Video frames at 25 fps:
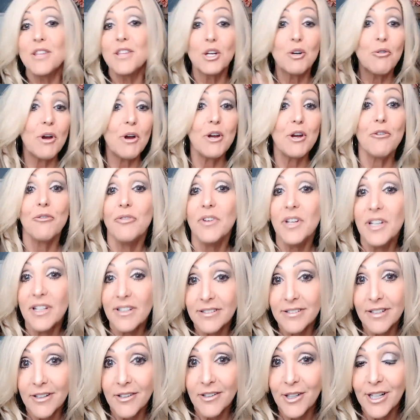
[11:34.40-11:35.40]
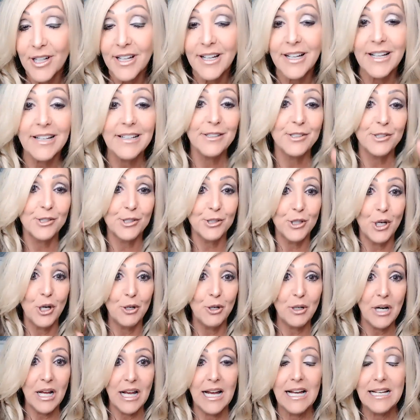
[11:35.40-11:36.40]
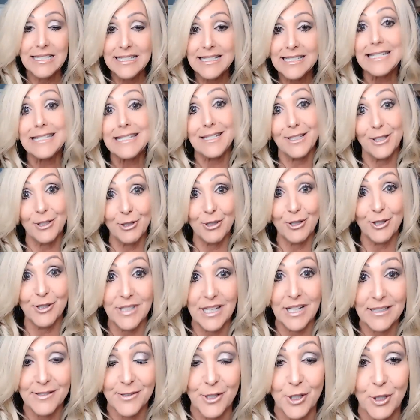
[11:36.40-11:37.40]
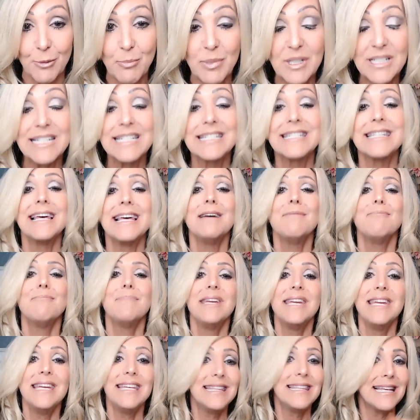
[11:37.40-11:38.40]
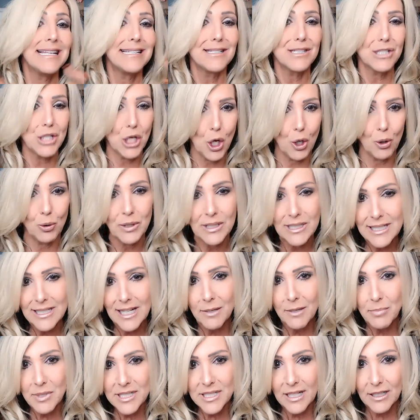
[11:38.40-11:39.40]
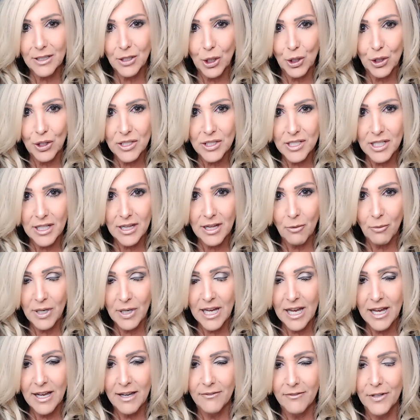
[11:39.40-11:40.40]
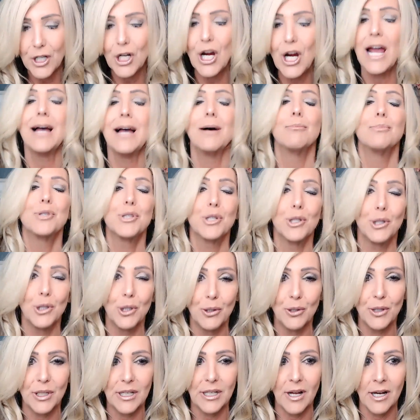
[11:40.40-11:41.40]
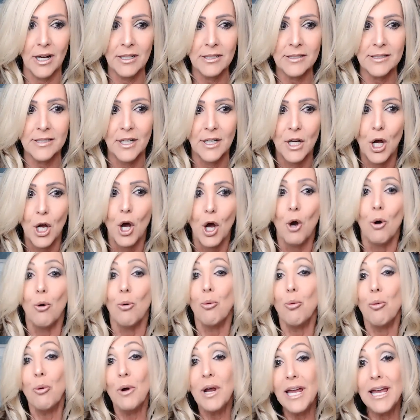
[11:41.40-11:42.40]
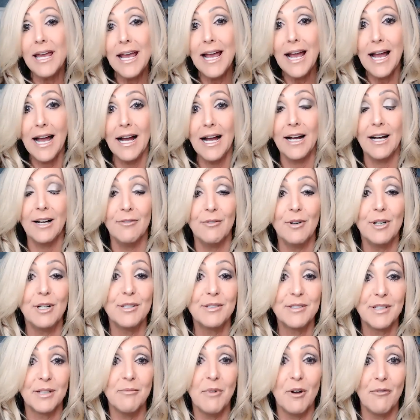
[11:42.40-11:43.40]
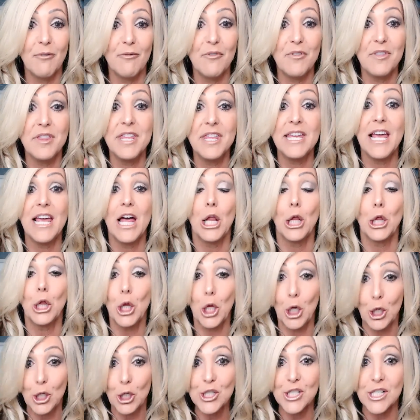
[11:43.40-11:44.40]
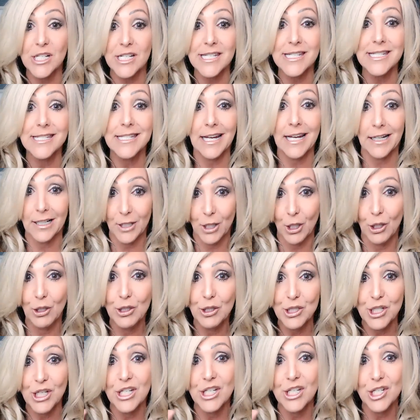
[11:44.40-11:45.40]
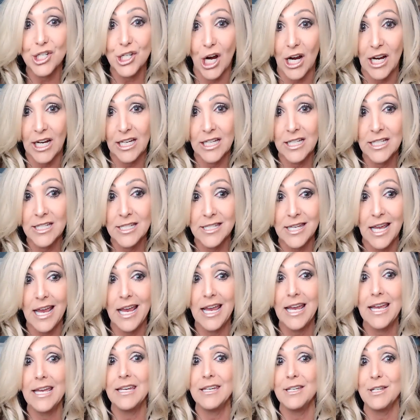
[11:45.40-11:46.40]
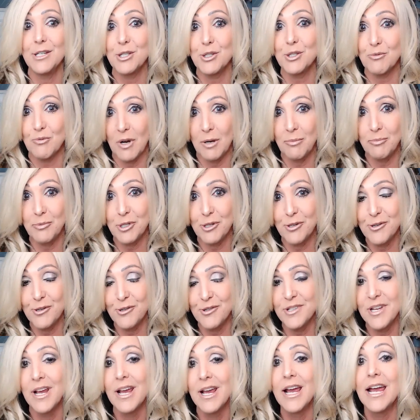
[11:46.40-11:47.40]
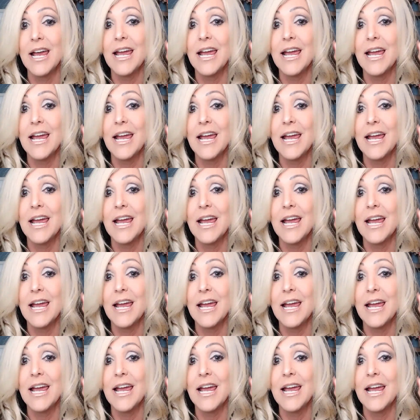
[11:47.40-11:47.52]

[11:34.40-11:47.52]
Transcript: the greater Phoenix area is known as Silicon Desert, but does that mean that's the only type of technology that we have here? Absolutely not. We have some of the largest technology giants and disruptors